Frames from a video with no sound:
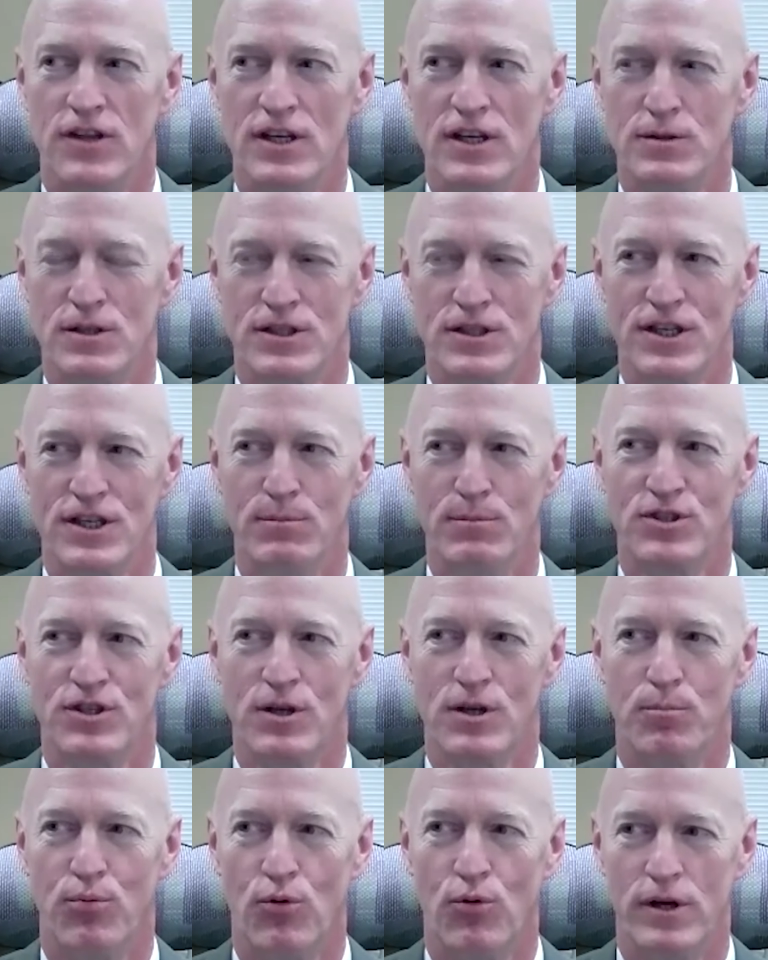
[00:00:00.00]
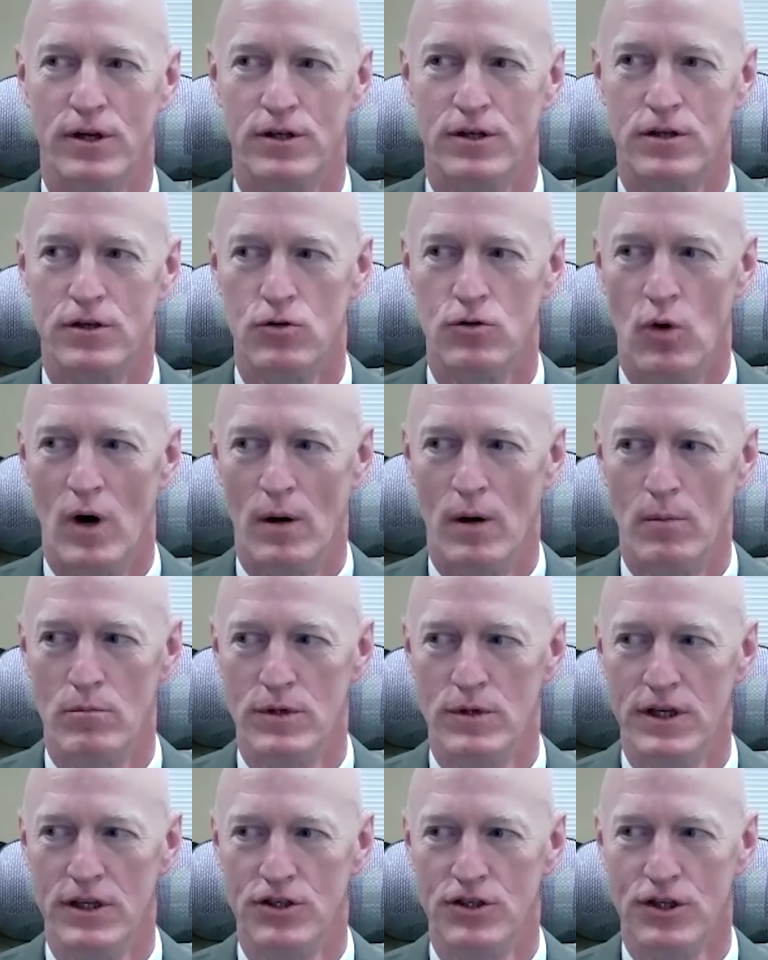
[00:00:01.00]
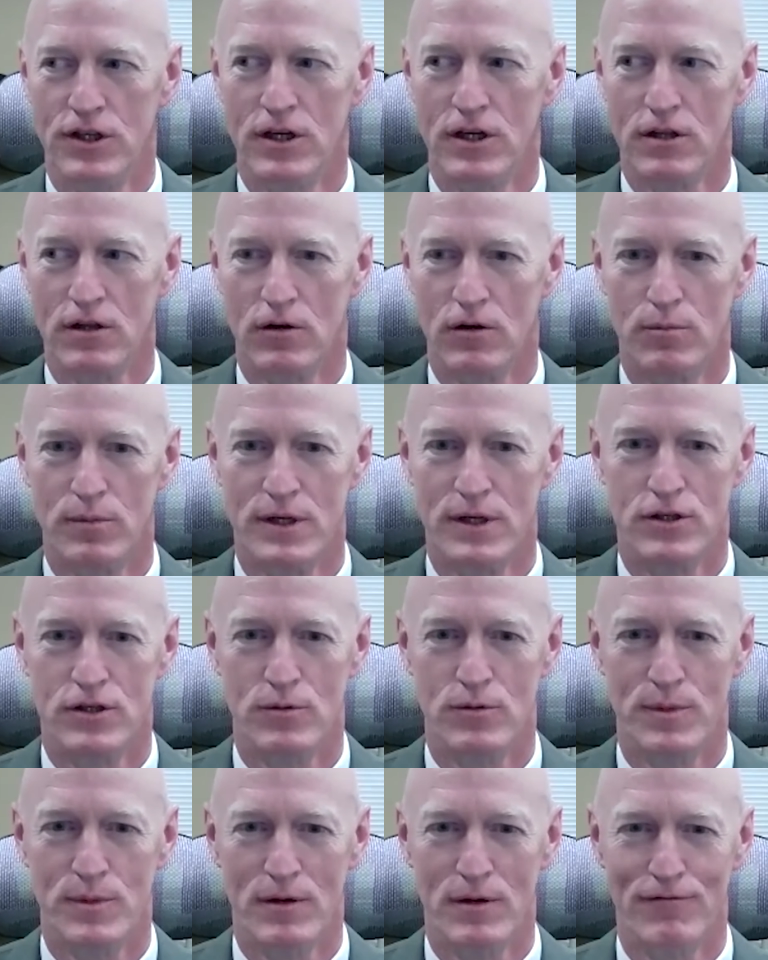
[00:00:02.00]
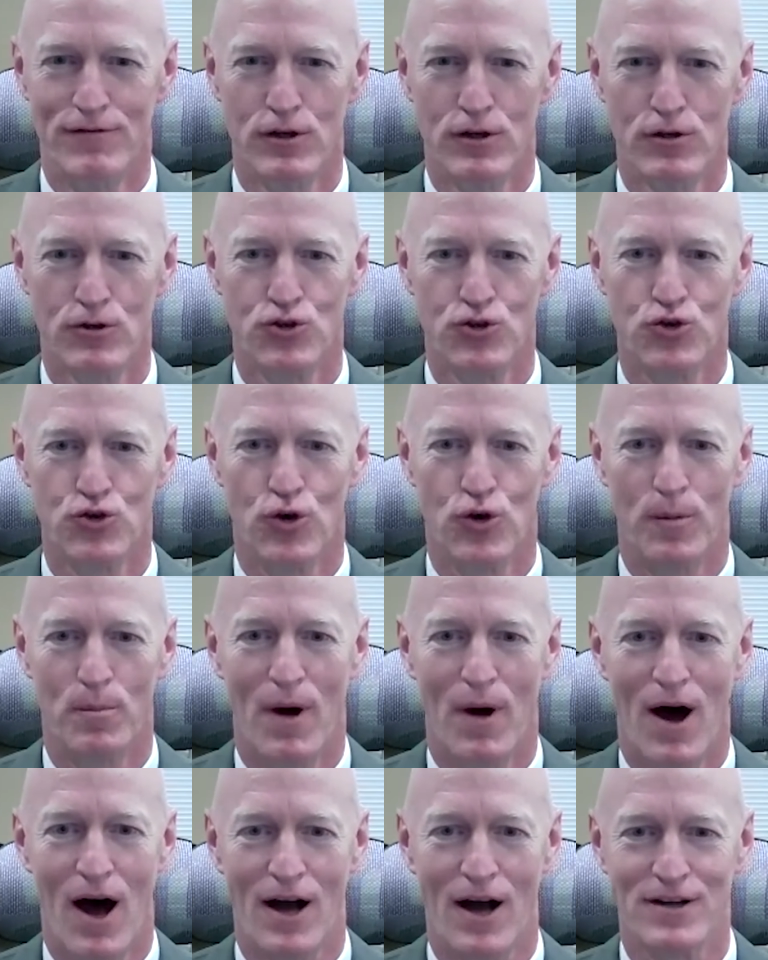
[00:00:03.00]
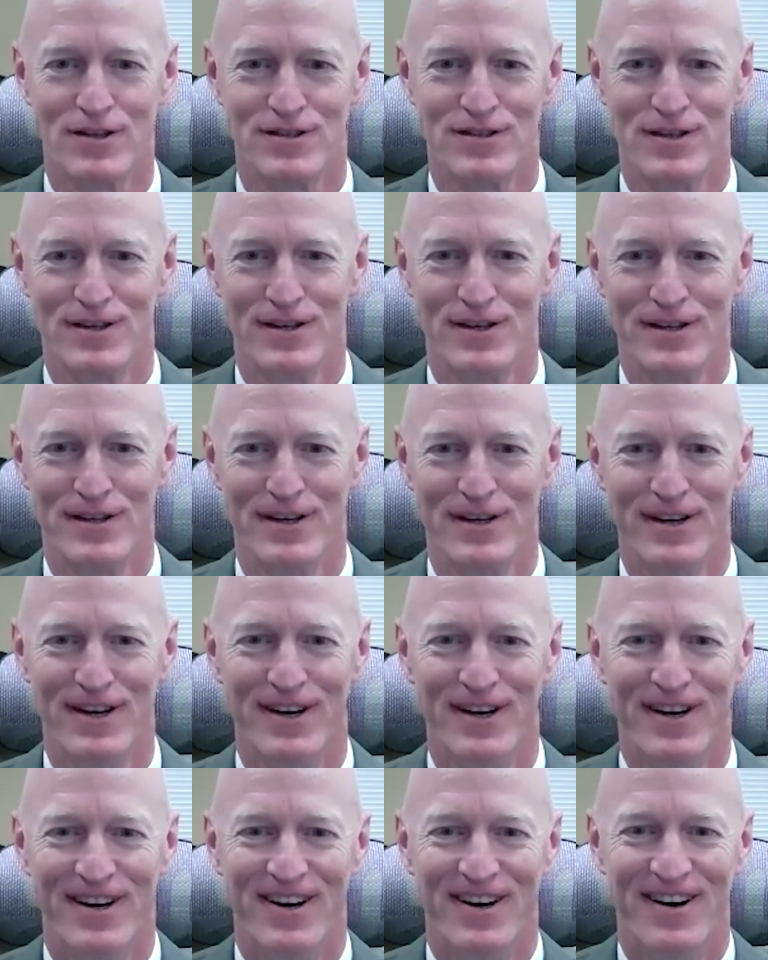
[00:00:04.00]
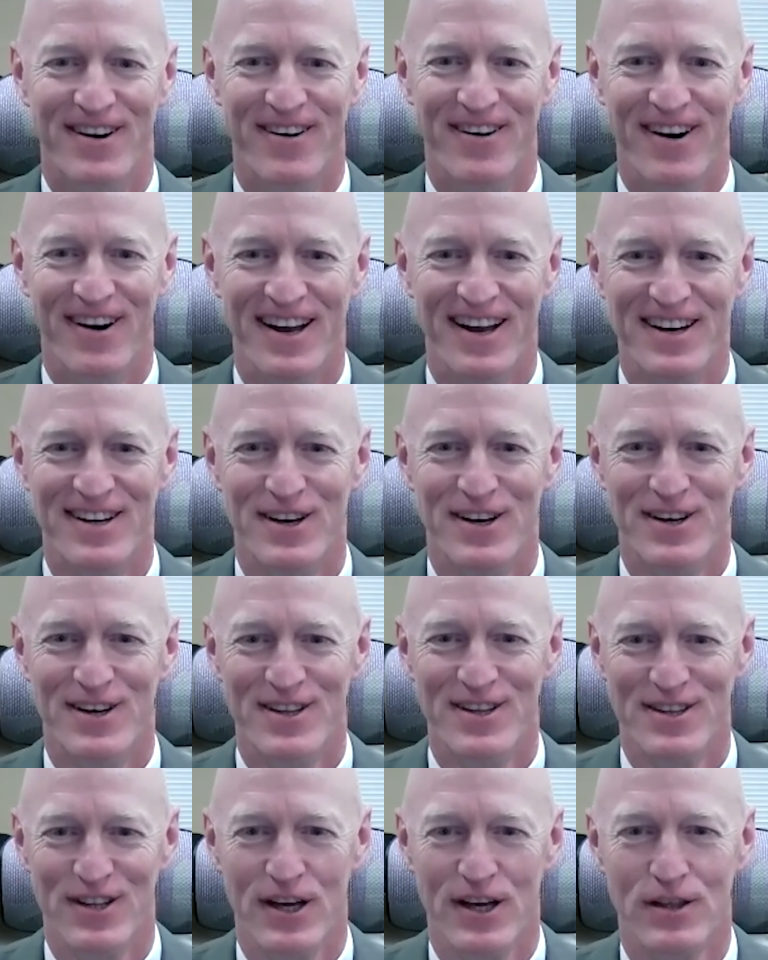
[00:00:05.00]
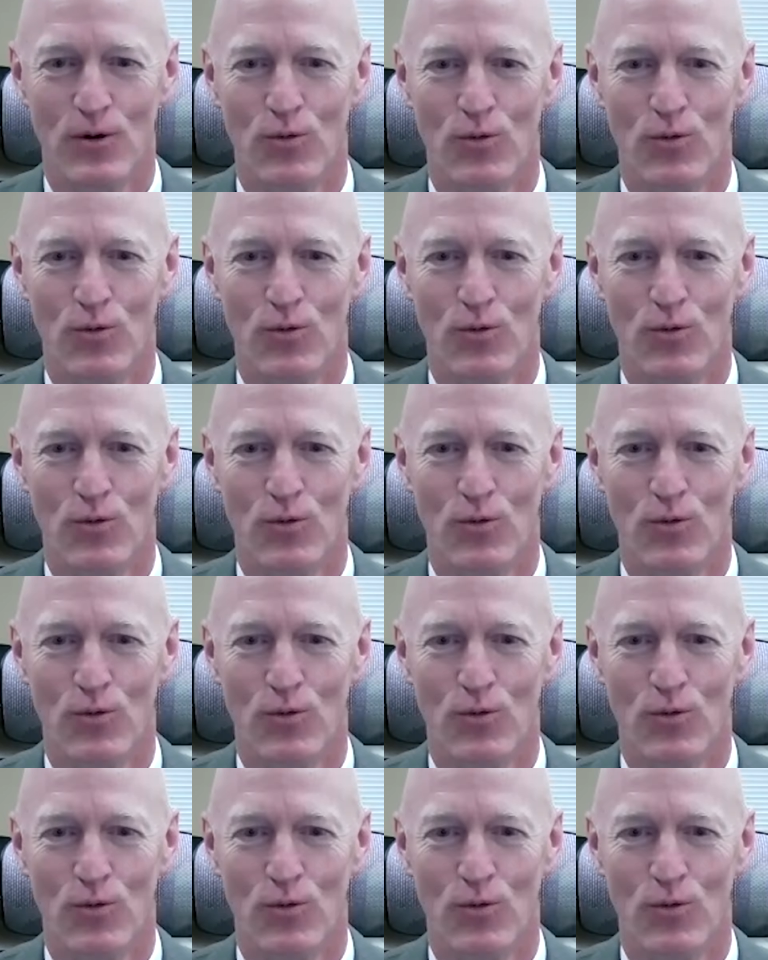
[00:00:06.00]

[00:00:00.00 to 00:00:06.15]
This seems to point to Nietzsche a little bit too. Will zur Macht, right? Like